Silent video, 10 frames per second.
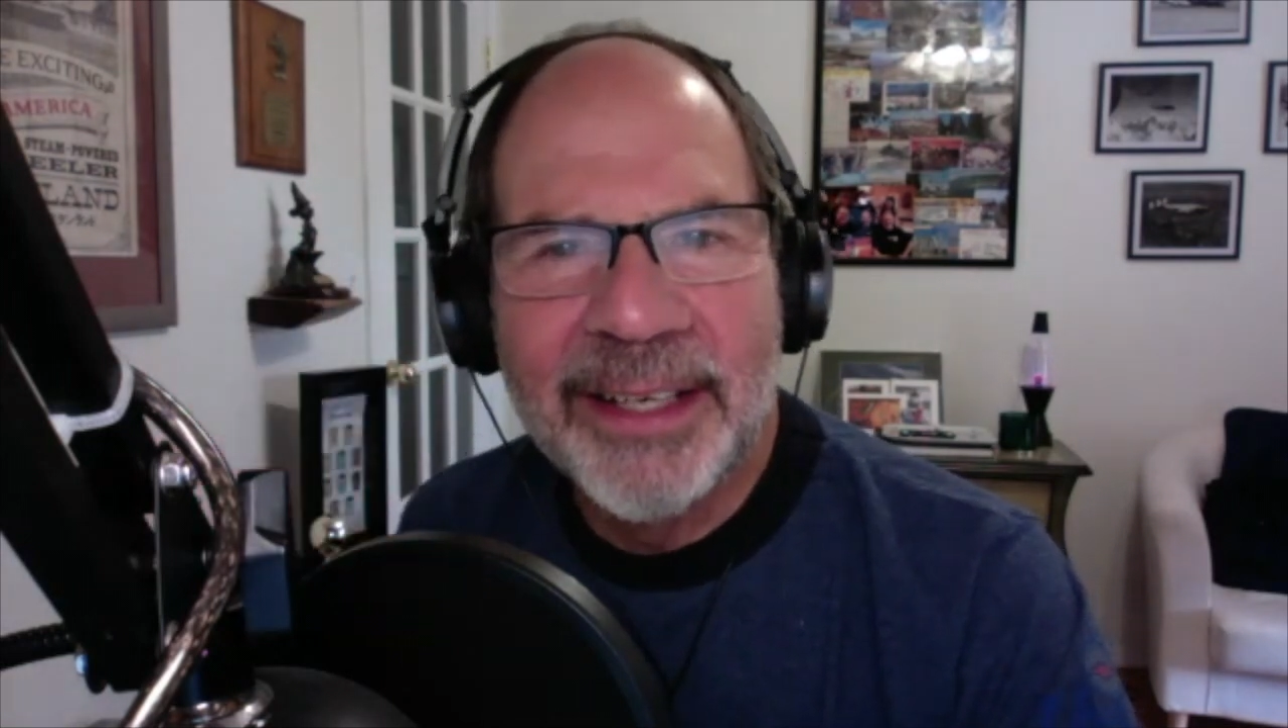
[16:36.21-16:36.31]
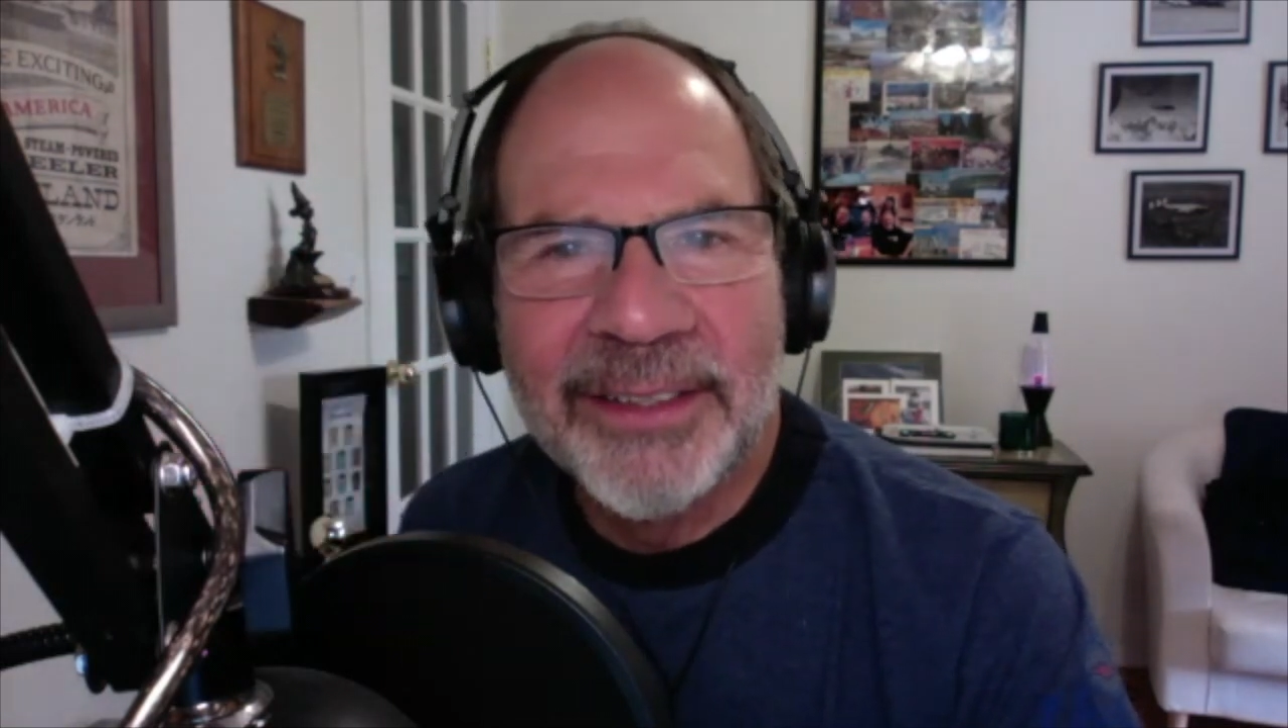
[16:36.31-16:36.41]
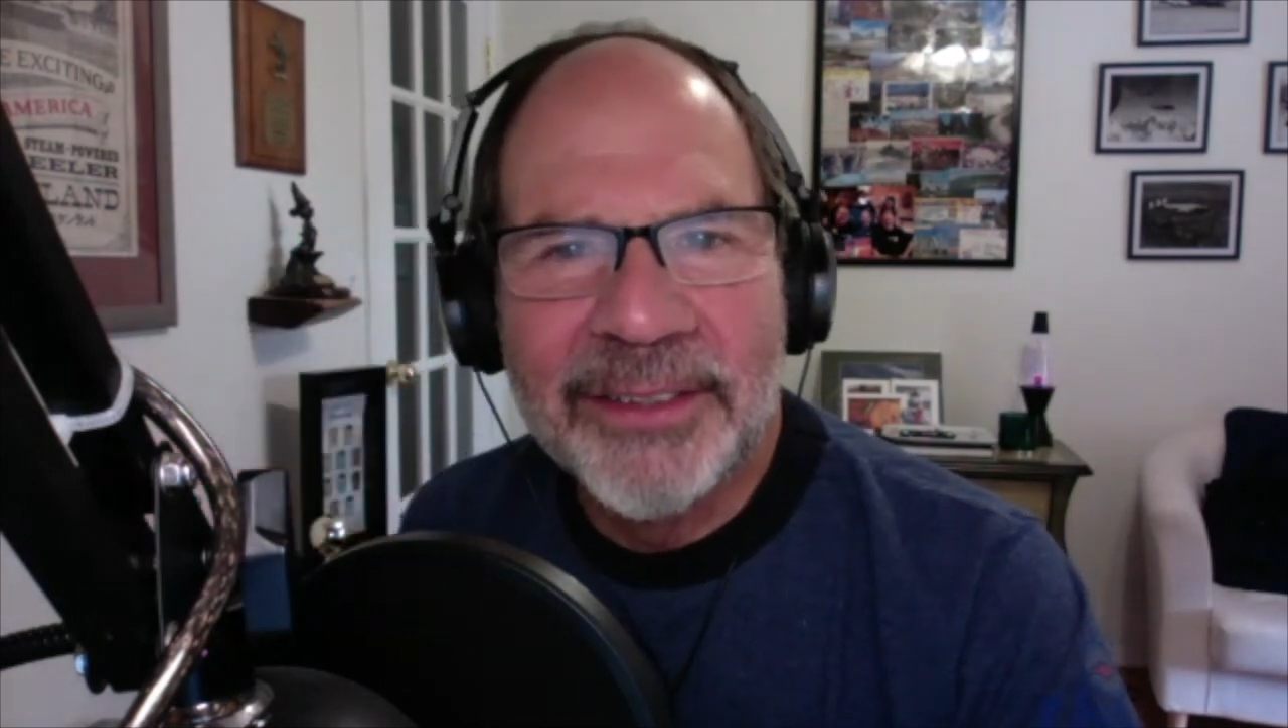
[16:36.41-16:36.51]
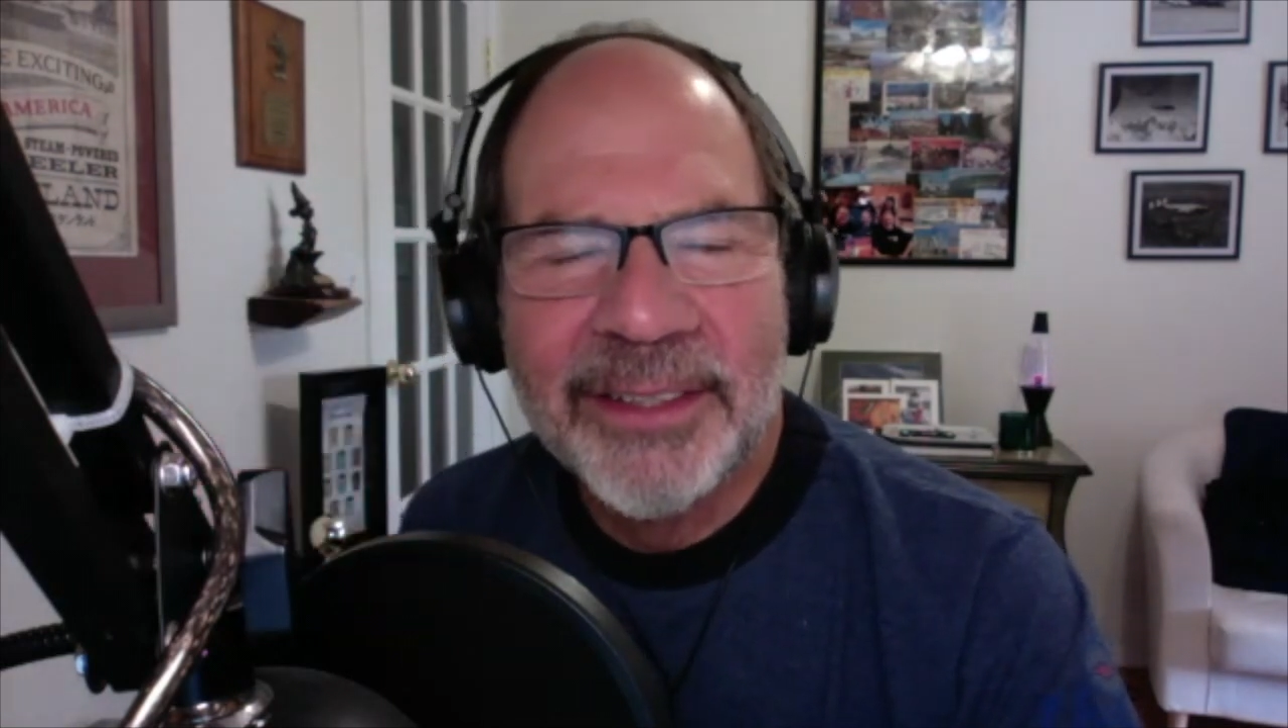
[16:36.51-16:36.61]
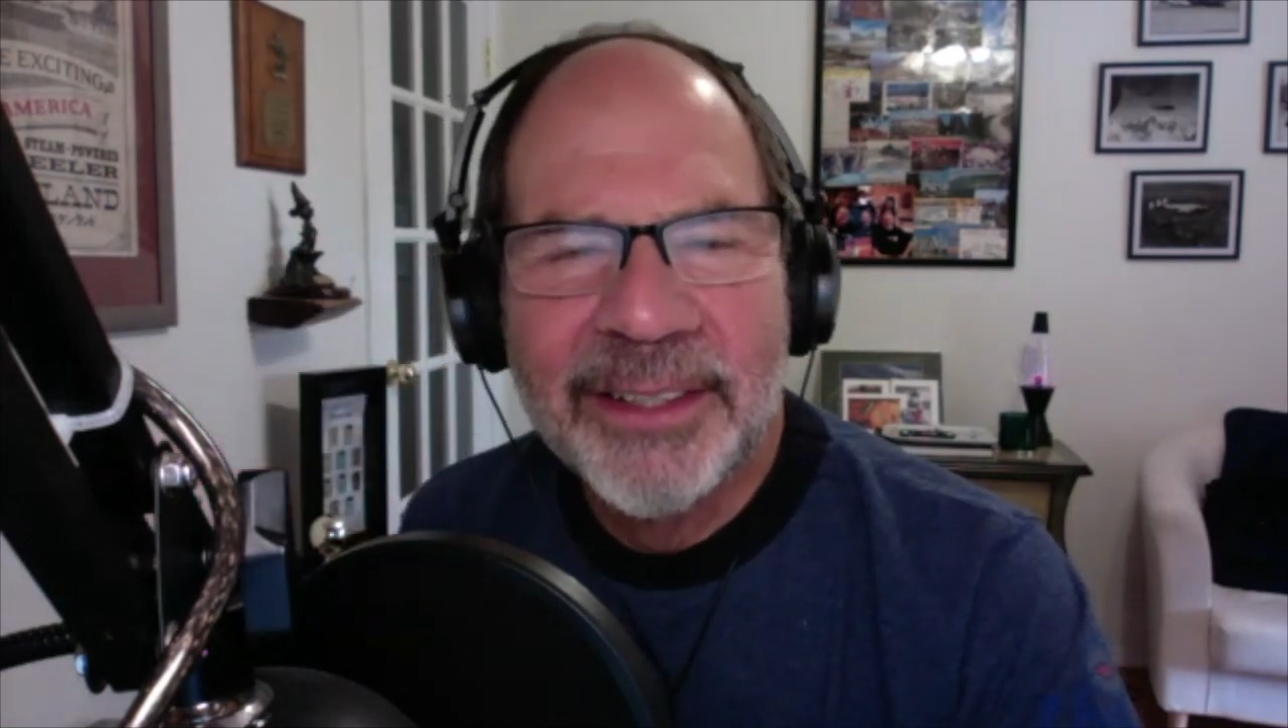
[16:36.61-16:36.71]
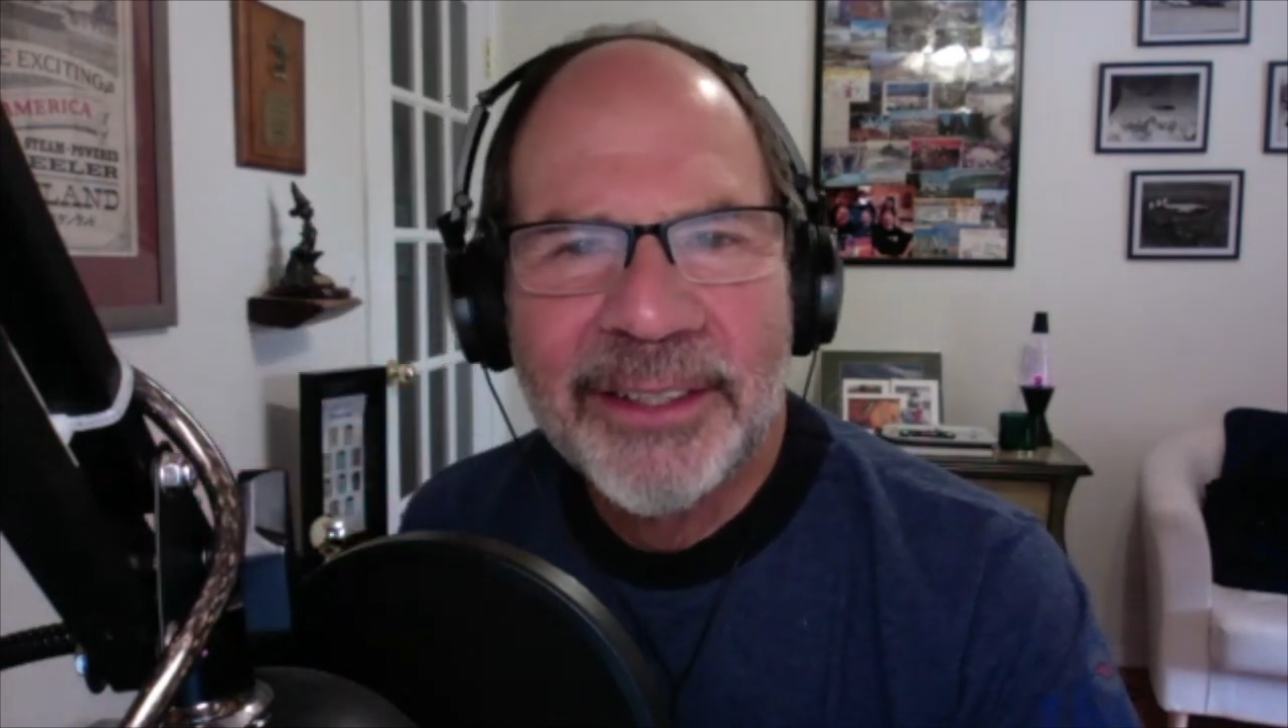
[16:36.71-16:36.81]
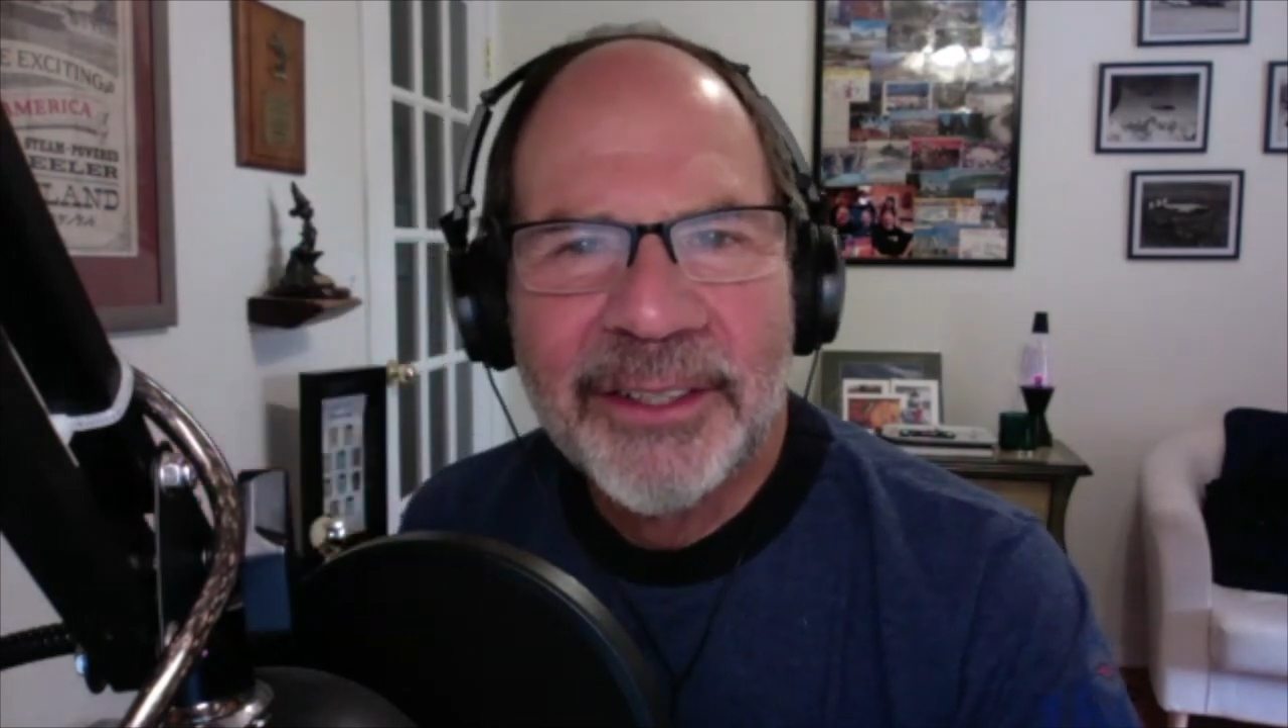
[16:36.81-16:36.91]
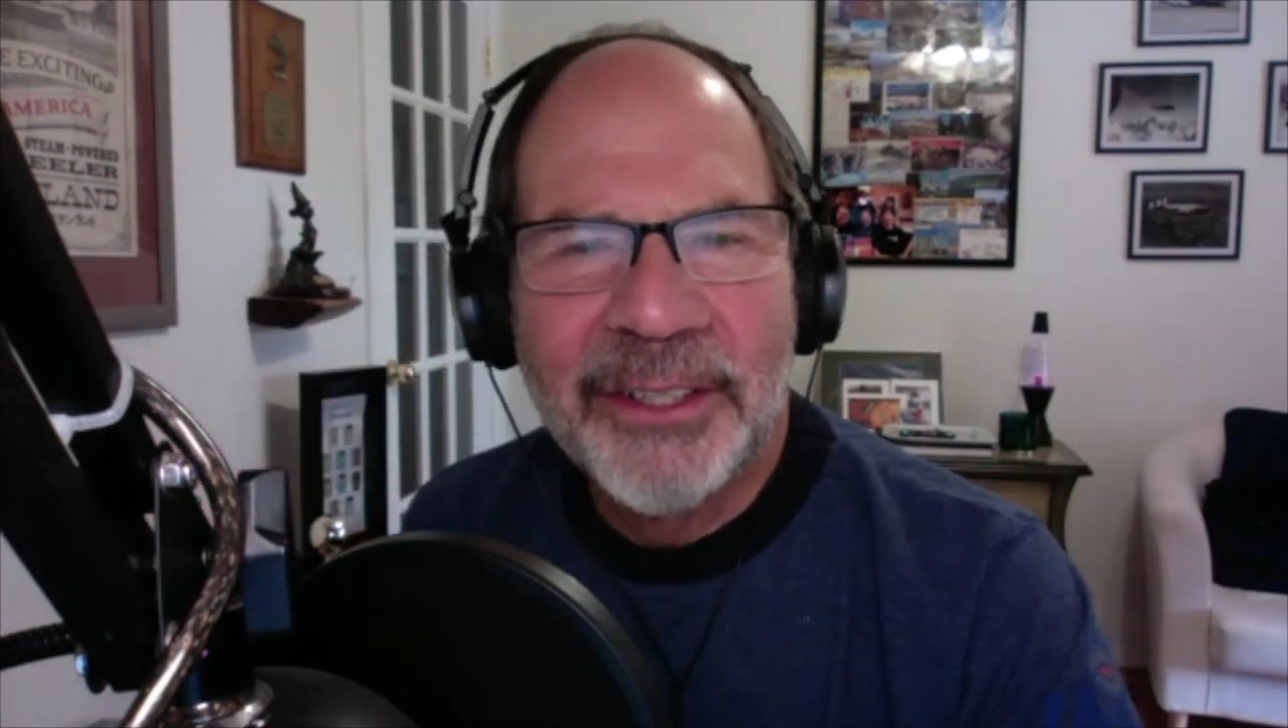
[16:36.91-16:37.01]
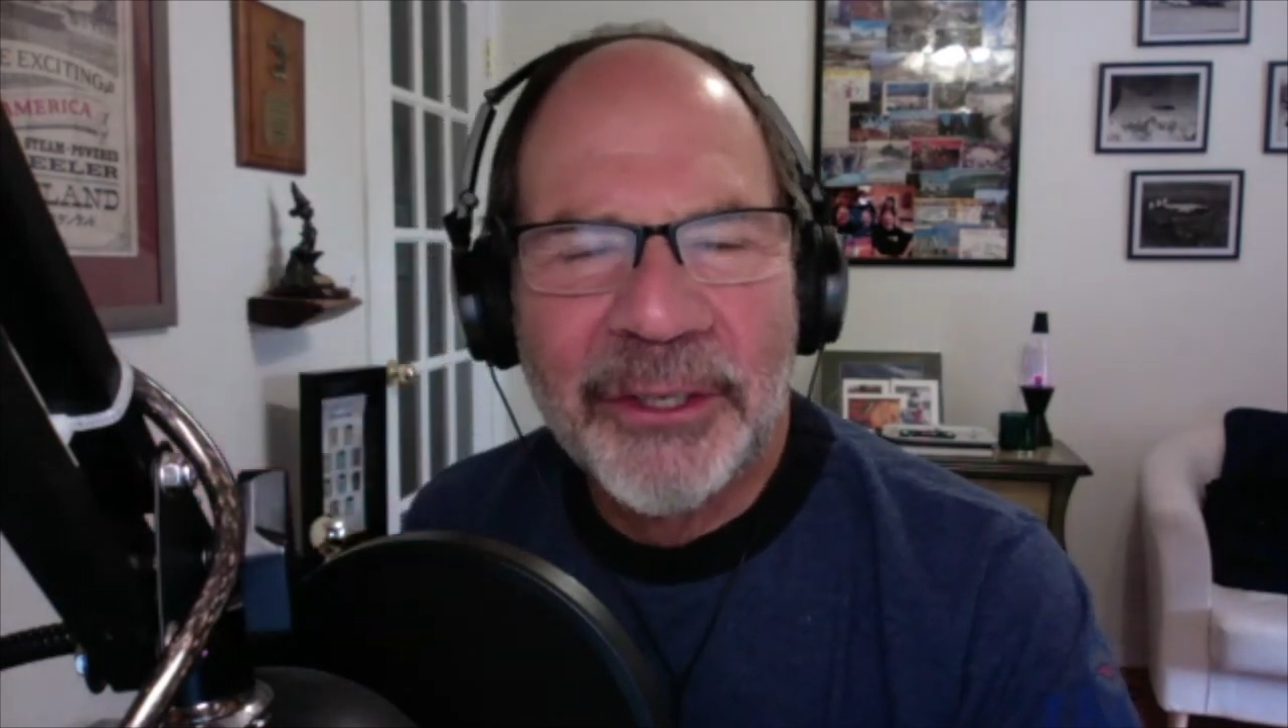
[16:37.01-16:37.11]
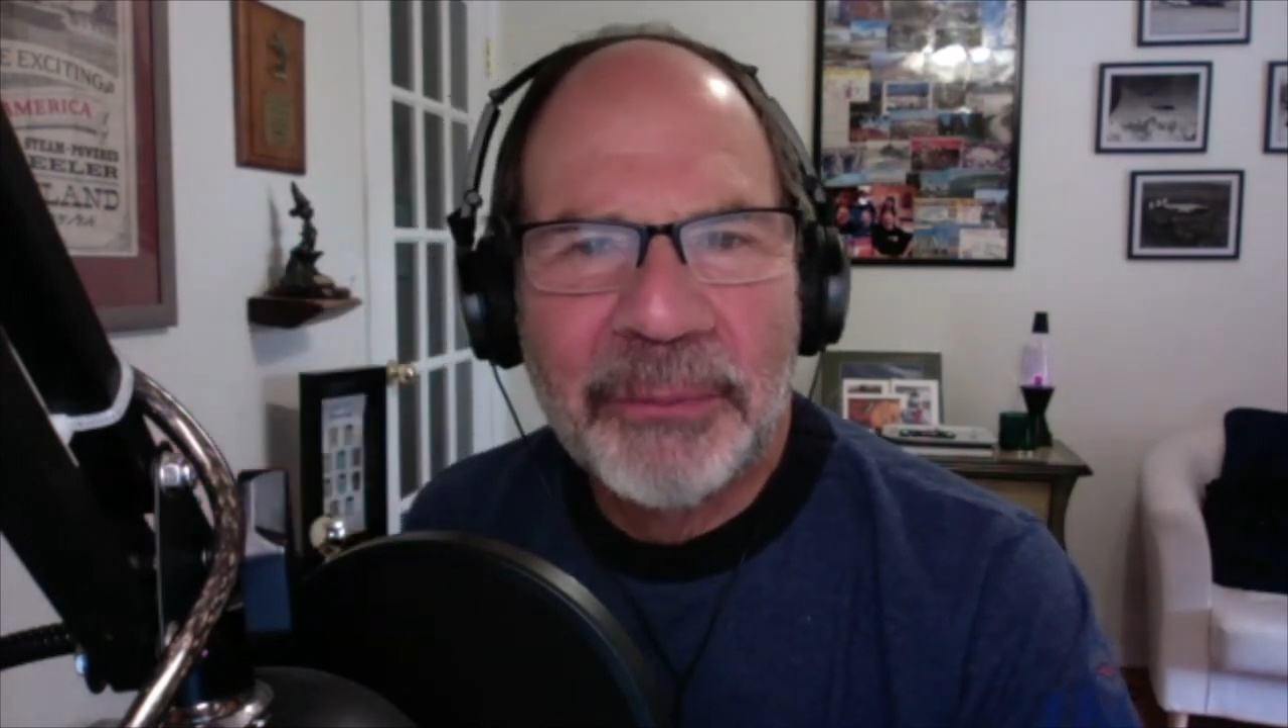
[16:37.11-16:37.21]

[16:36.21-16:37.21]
and, you know,